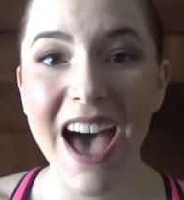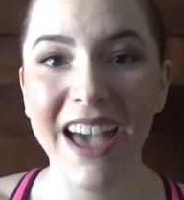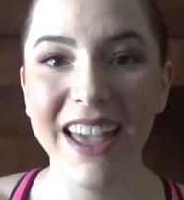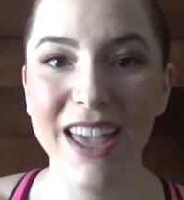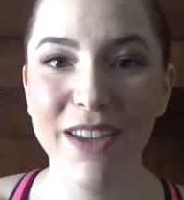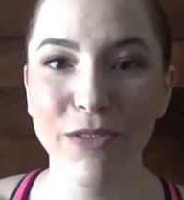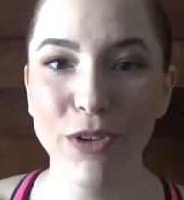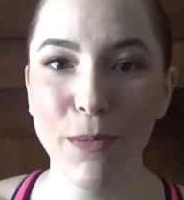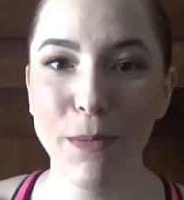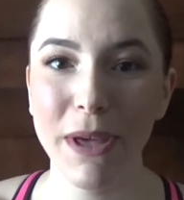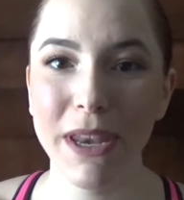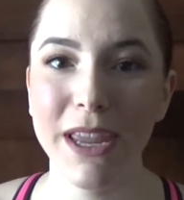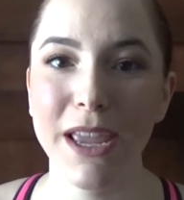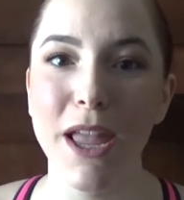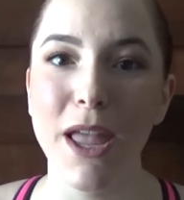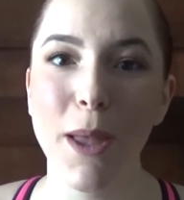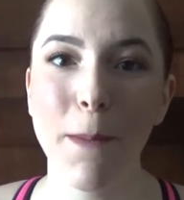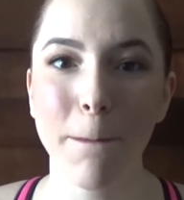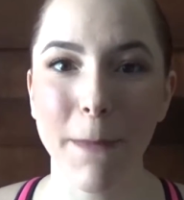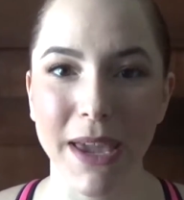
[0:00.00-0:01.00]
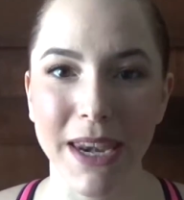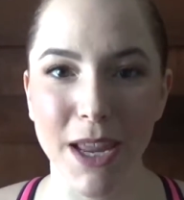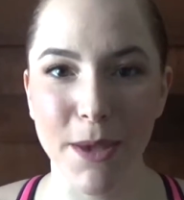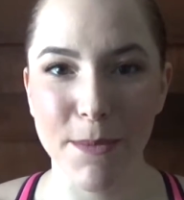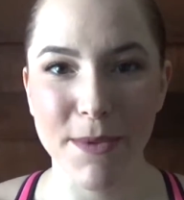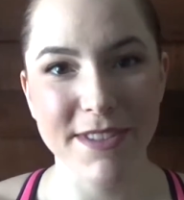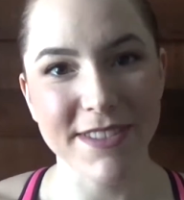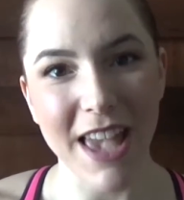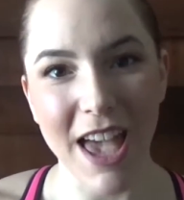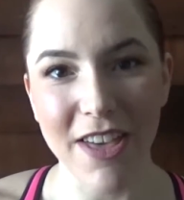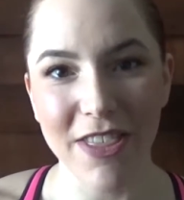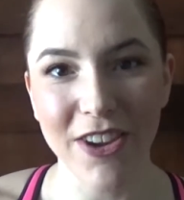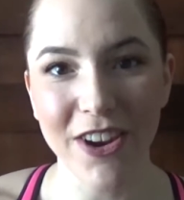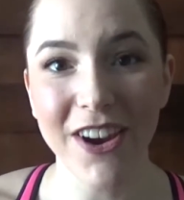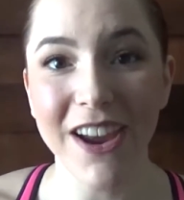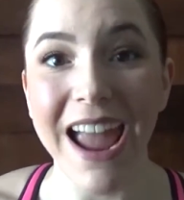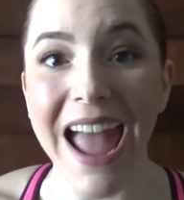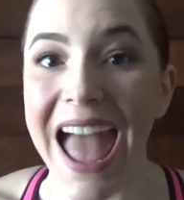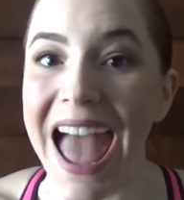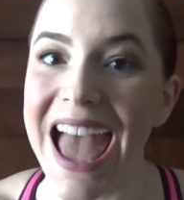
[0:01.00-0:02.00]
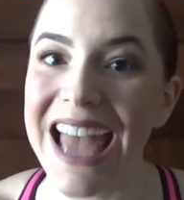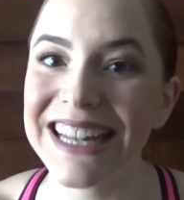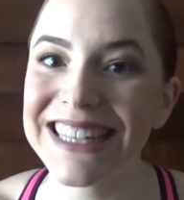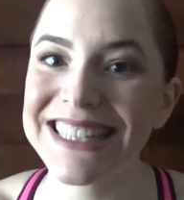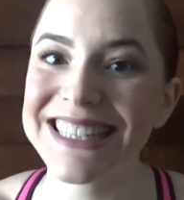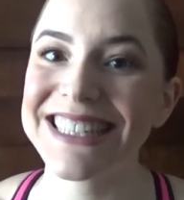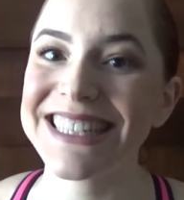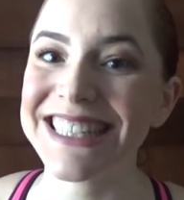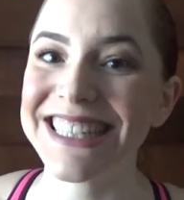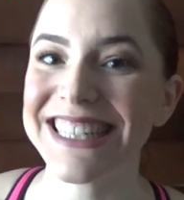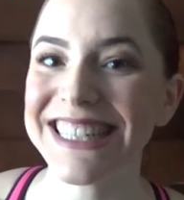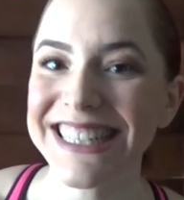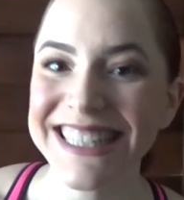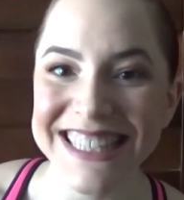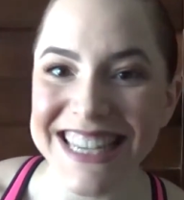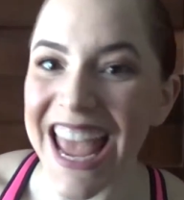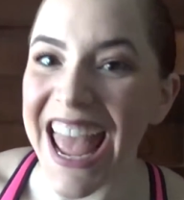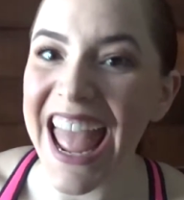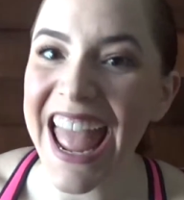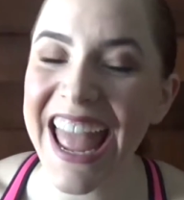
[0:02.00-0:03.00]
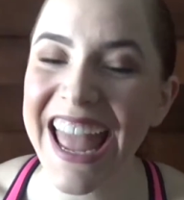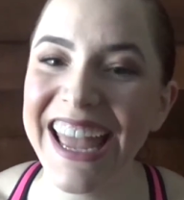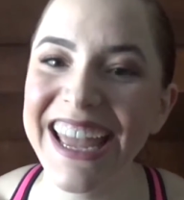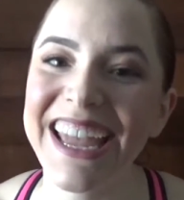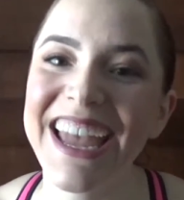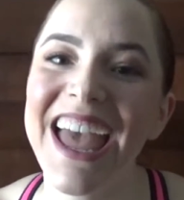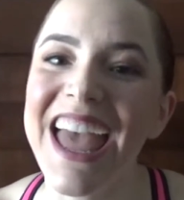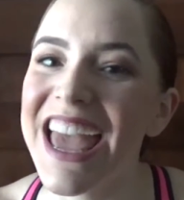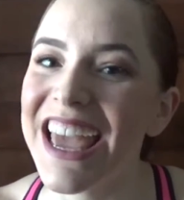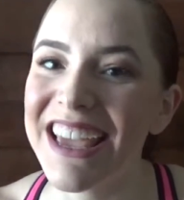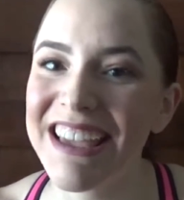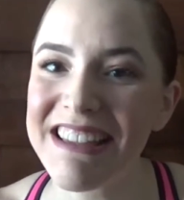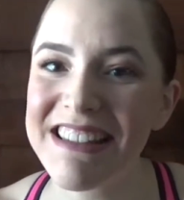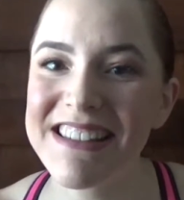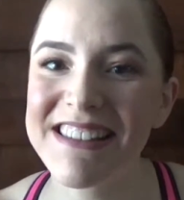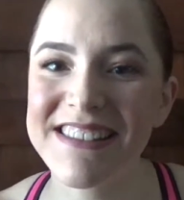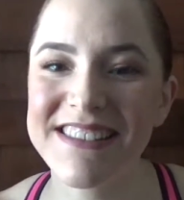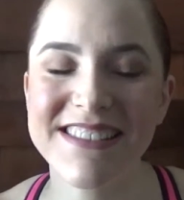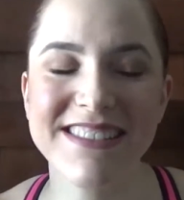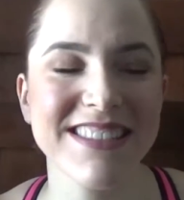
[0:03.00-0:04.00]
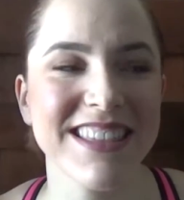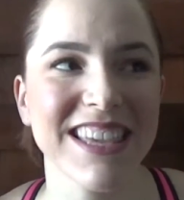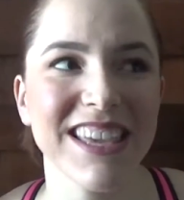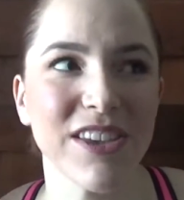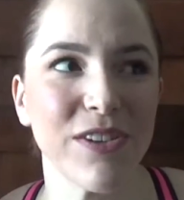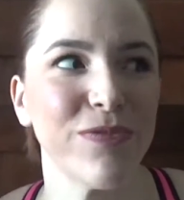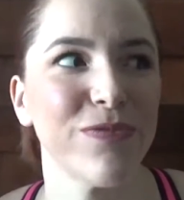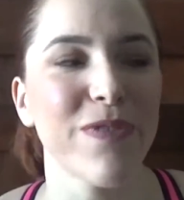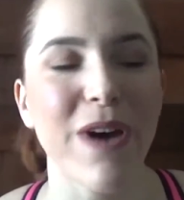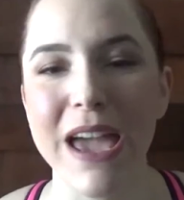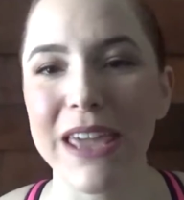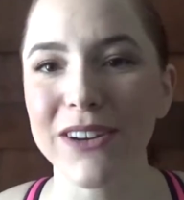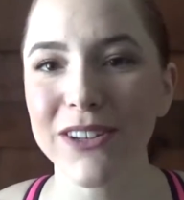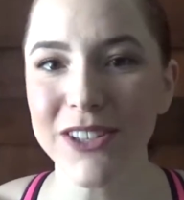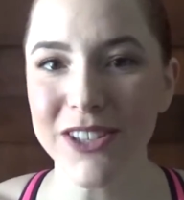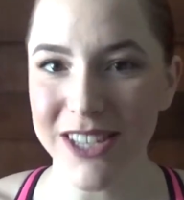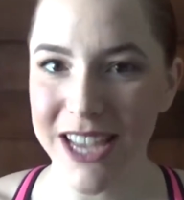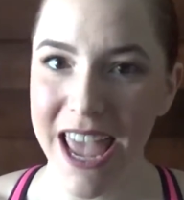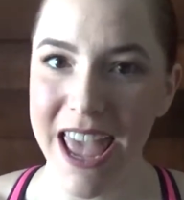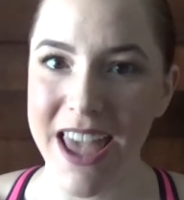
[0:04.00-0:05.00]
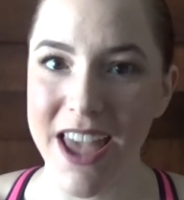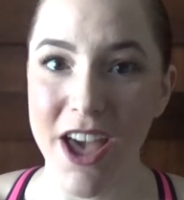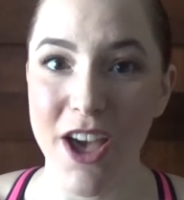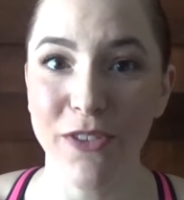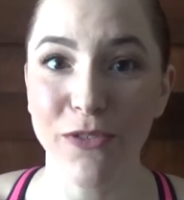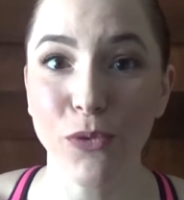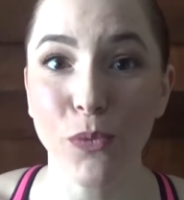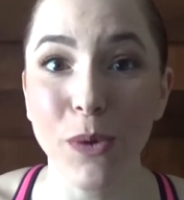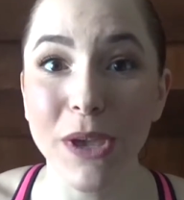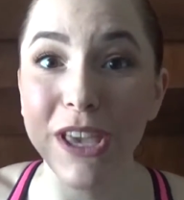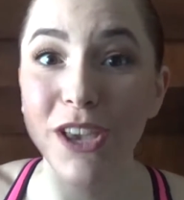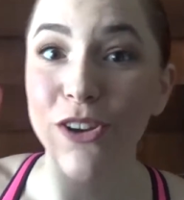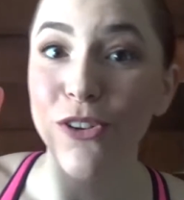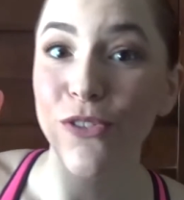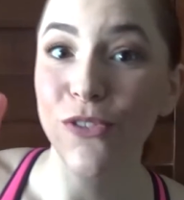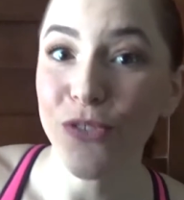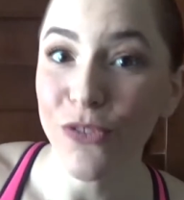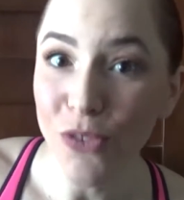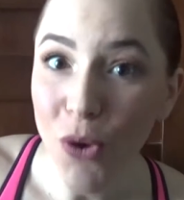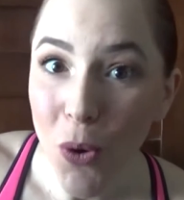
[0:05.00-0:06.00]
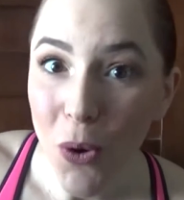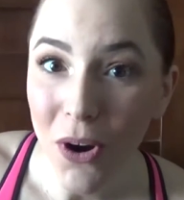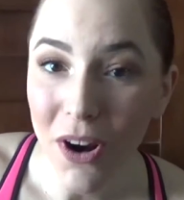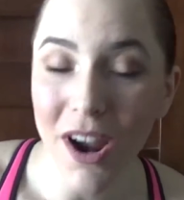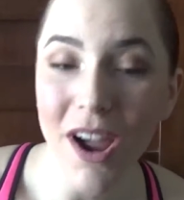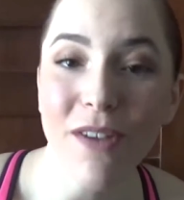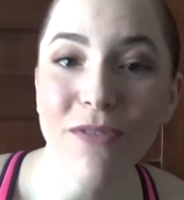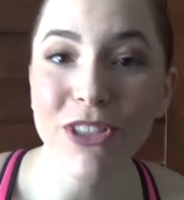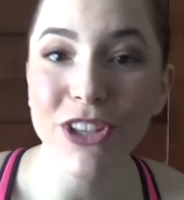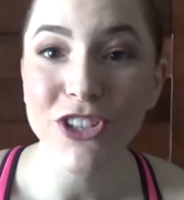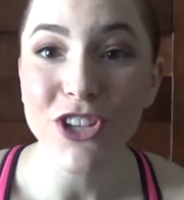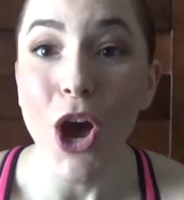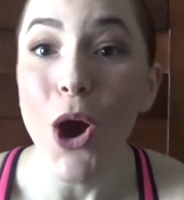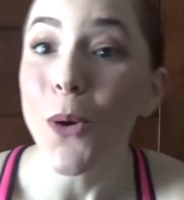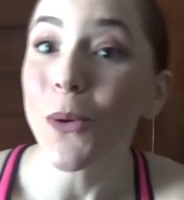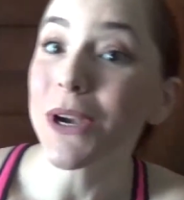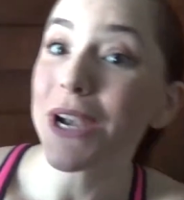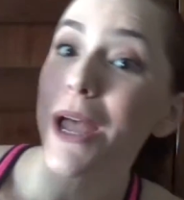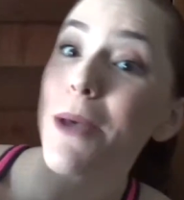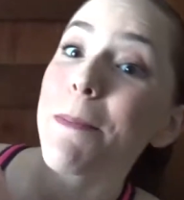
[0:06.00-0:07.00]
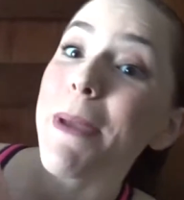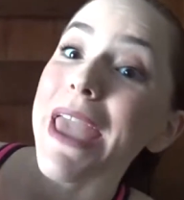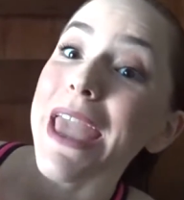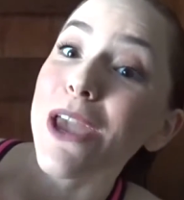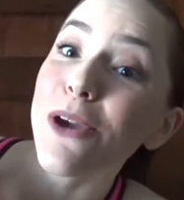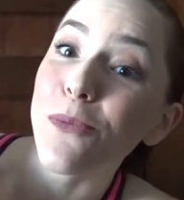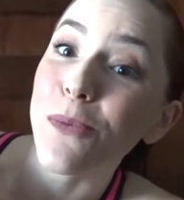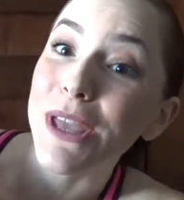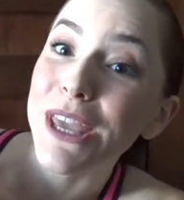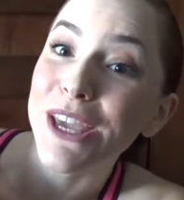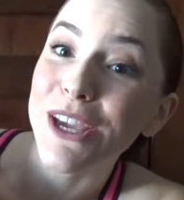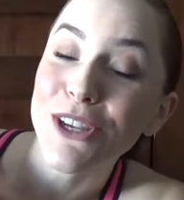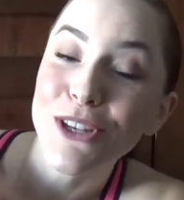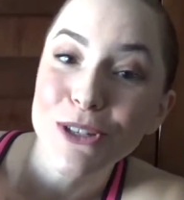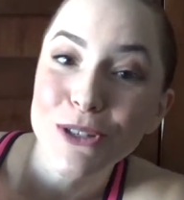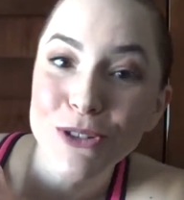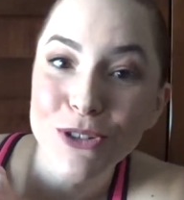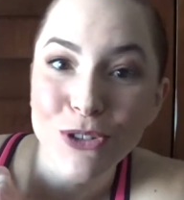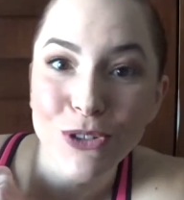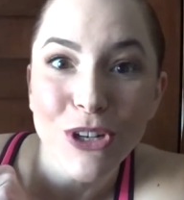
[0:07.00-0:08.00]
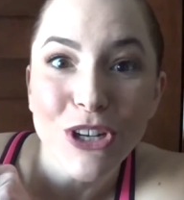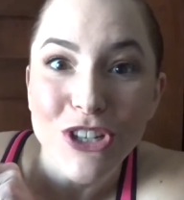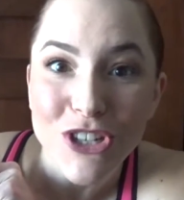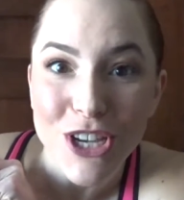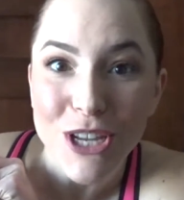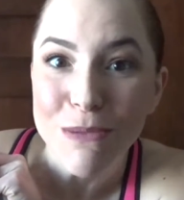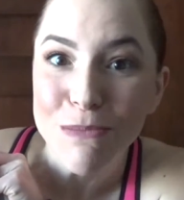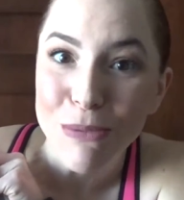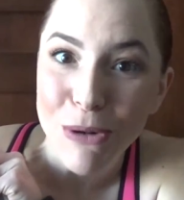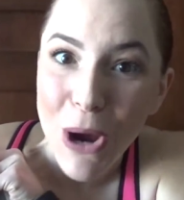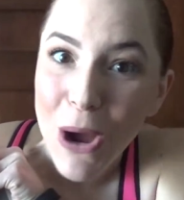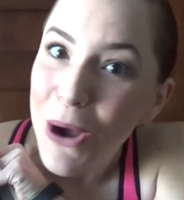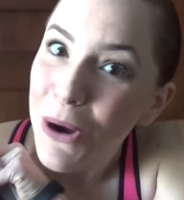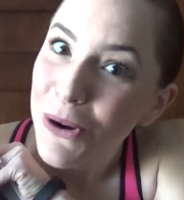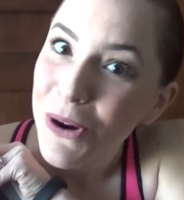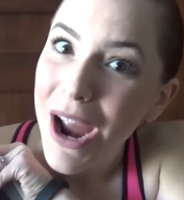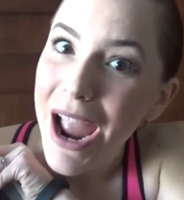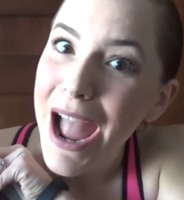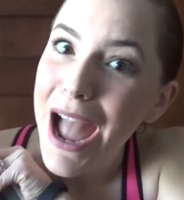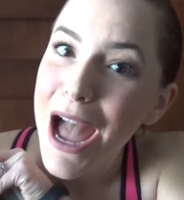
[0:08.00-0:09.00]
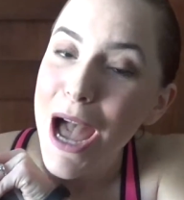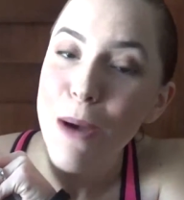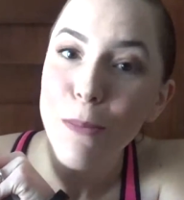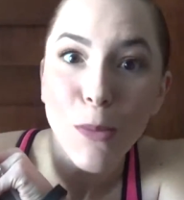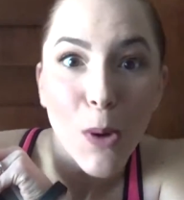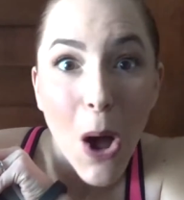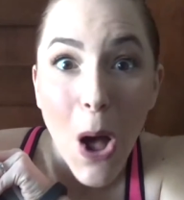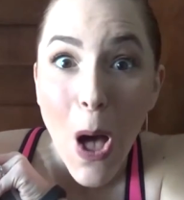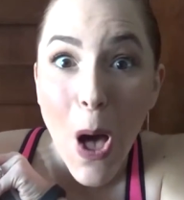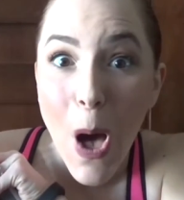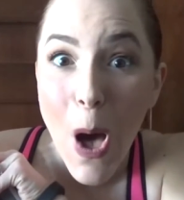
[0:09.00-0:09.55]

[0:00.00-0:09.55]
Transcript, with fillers: Hi everybody, my name is Heather and today is the final day of week 4 of the Tone It Up 8-week nutrition program. Woo!